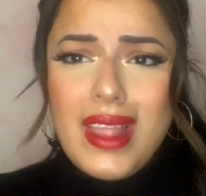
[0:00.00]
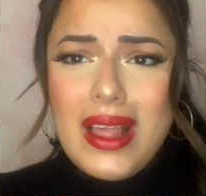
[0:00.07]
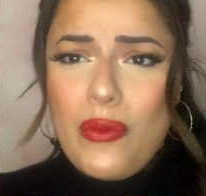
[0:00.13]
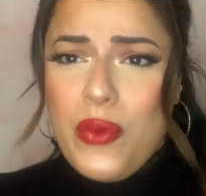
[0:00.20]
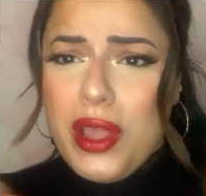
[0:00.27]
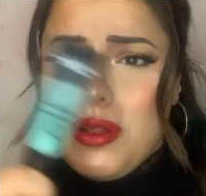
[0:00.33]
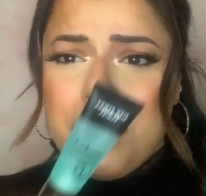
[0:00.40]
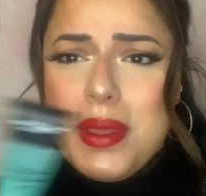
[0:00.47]

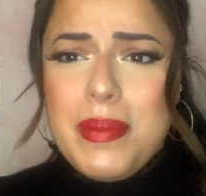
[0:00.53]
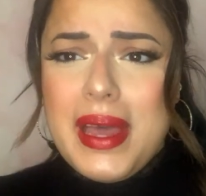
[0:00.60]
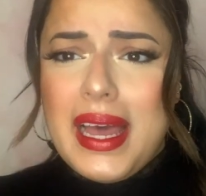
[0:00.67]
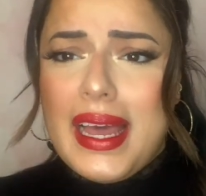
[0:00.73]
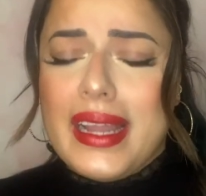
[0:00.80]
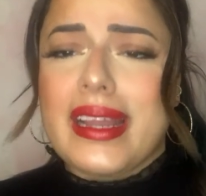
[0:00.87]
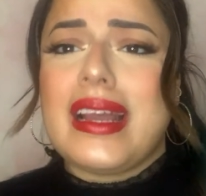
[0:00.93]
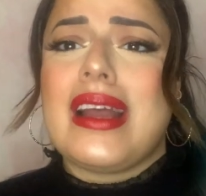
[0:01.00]
we'll be
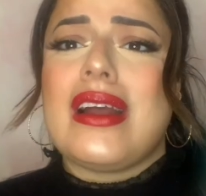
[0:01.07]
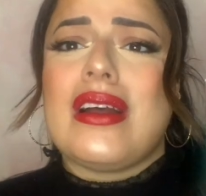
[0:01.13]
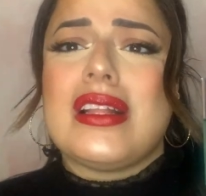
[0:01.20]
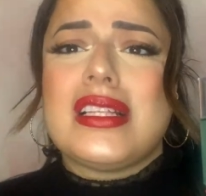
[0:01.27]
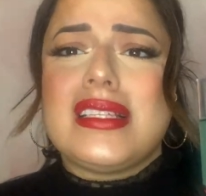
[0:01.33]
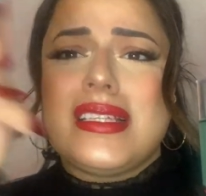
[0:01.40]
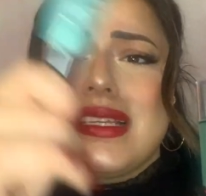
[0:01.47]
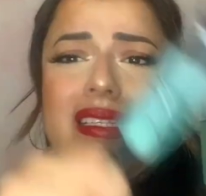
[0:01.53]
back
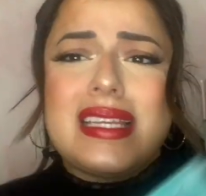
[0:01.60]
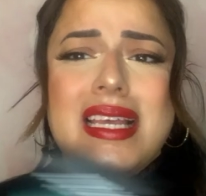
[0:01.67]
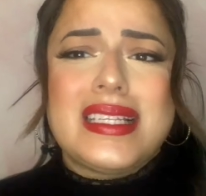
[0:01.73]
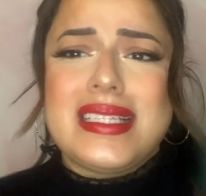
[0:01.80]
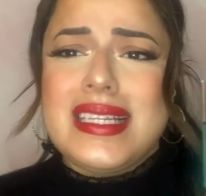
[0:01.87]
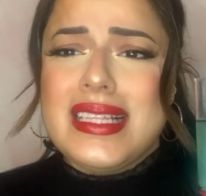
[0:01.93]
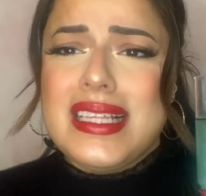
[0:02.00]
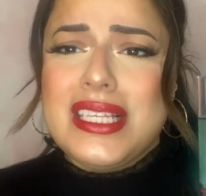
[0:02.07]

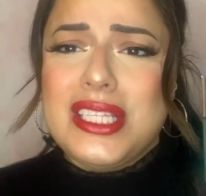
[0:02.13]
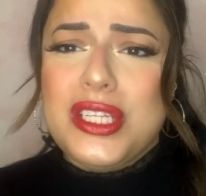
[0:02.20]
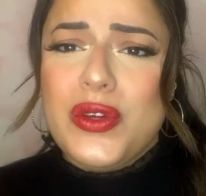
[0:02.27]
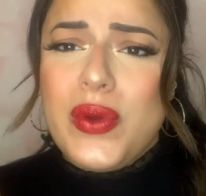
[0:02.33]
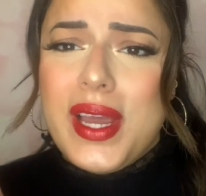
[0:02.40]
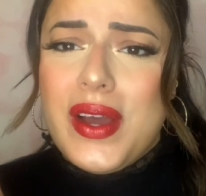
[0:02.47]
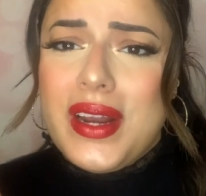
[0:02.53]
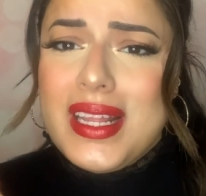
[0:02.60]
testing these
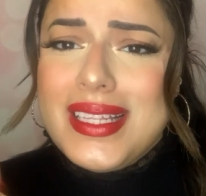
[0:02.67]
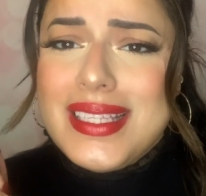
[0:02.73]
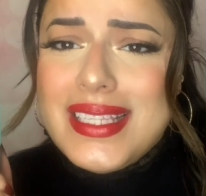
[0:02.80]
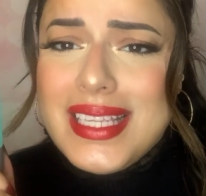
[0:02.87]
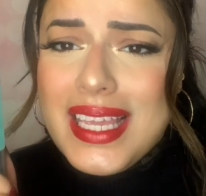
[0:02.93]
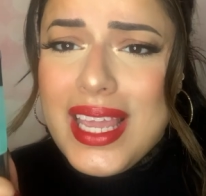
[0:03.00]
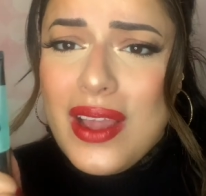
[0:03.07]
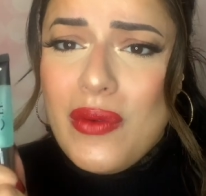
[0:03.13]
two out and
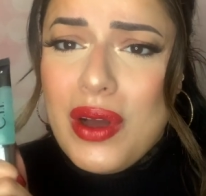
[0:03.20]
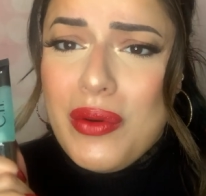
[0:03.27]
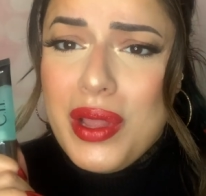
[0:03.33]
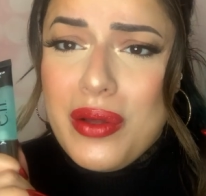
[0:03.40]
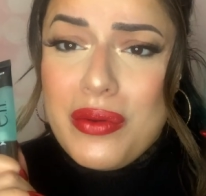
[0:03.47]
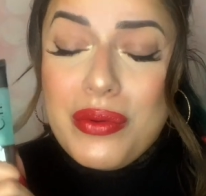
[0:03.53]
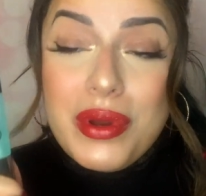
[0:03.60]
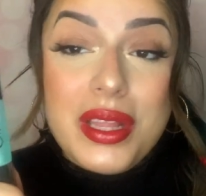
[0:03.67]
seeing what
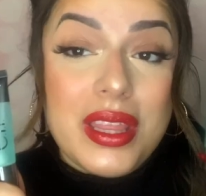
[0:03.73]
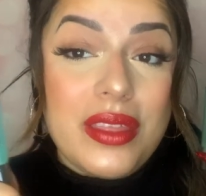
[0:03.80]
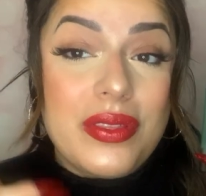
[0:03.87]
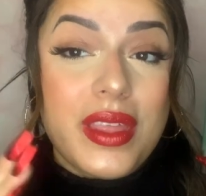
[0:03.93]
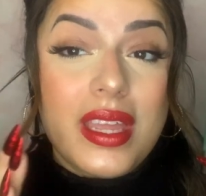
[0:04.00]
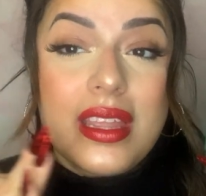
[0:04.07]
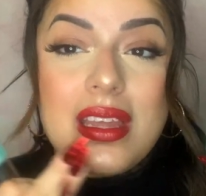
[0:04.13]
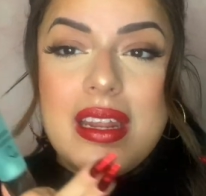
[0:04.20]
we really
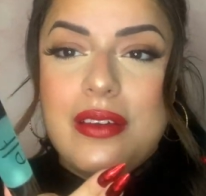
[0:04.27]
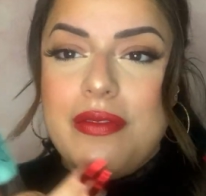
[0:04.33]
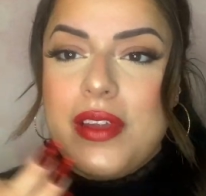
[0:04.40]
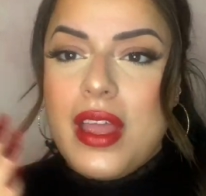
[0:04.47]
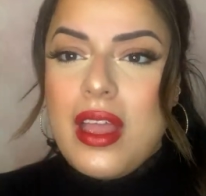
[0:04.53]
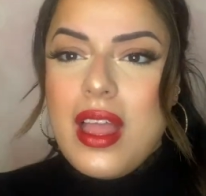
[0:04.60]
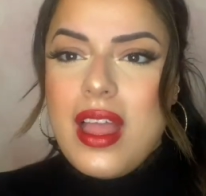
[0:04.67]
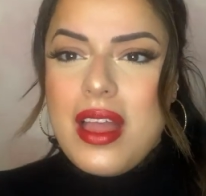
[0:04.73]
think and if
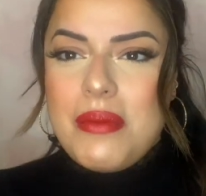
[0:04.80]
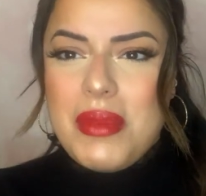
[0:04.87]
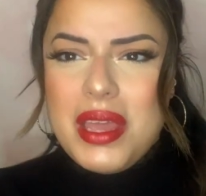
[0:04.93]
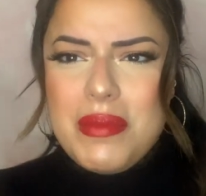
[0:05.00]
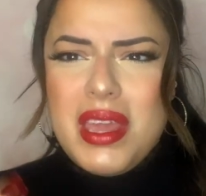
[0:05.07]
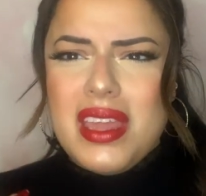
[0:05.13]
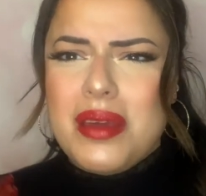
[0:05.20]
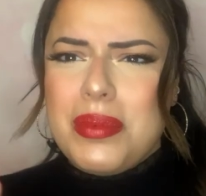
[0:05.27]
my
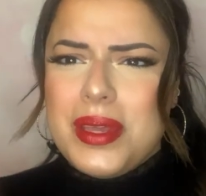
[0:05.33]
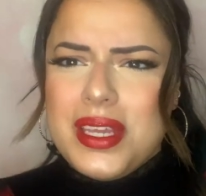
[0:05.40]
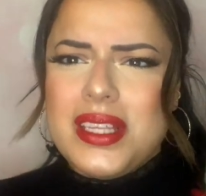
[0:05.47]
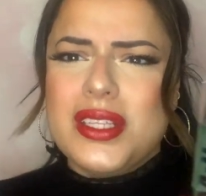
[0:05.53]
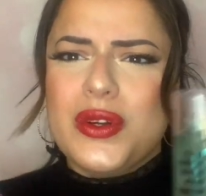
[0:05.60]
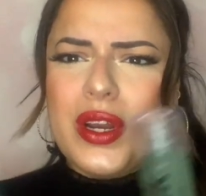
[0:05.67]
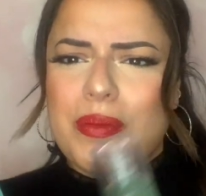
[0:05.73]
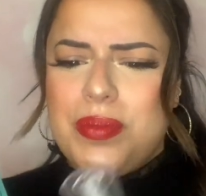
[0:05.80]
makeup
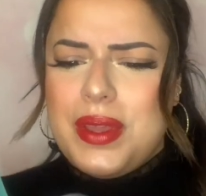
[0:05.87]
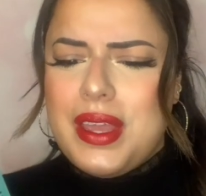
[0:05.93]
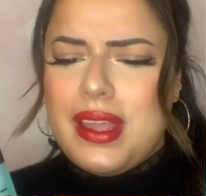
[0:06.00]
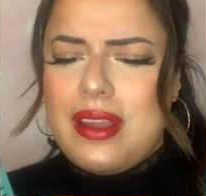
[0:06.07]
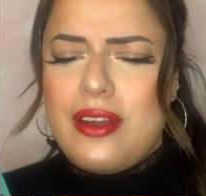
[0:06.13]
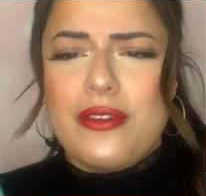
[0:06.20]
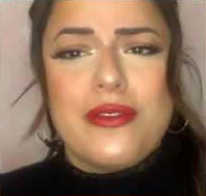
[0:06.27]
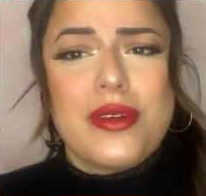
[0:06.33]
is
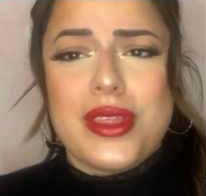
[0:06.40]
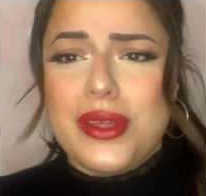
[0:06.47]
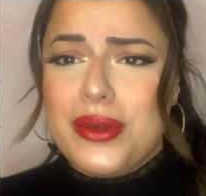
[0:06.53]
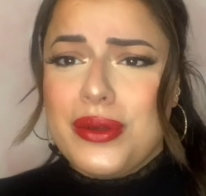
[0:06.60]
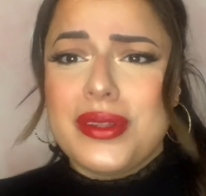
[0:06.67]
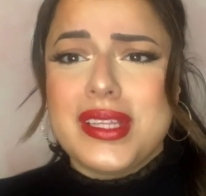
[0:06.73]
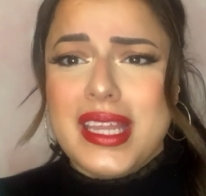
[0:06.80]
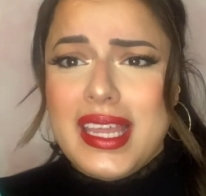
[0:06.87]
gripping for the
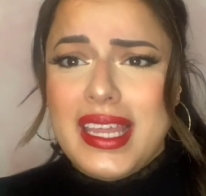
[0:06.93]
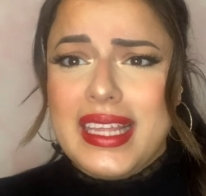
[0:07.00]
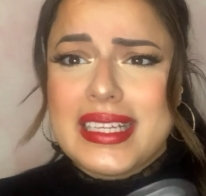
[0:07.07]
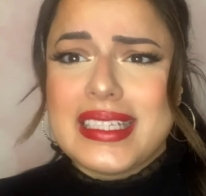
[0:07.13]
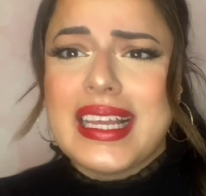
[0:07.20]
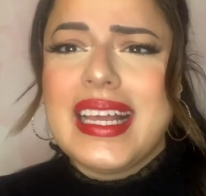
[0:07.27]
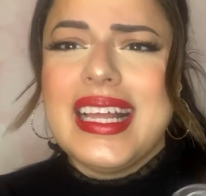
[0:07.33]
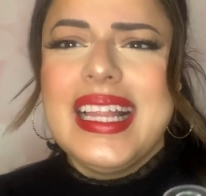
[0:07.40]
whole night.
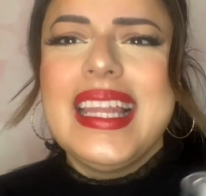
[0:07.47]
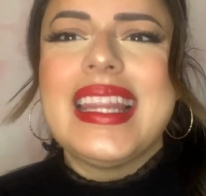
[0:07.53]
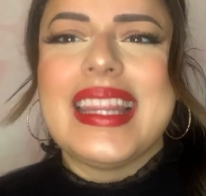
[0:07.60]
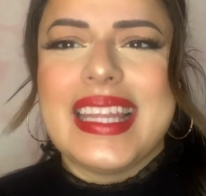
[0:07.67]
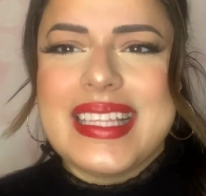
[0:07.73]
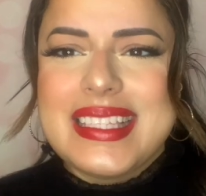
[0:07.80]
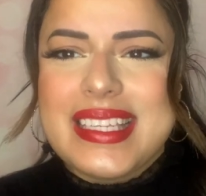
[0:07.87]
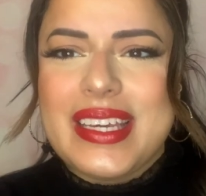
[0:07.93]

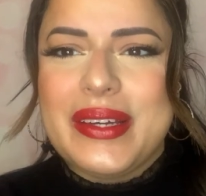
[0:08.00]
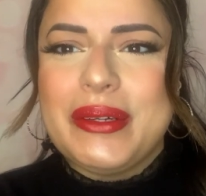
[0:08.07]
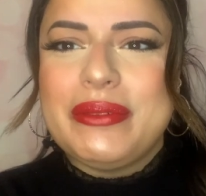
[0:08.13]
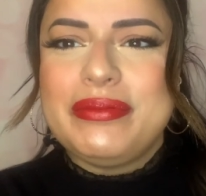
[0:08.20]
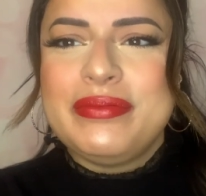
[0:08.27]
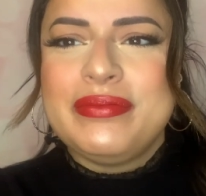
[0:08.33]
Let's go.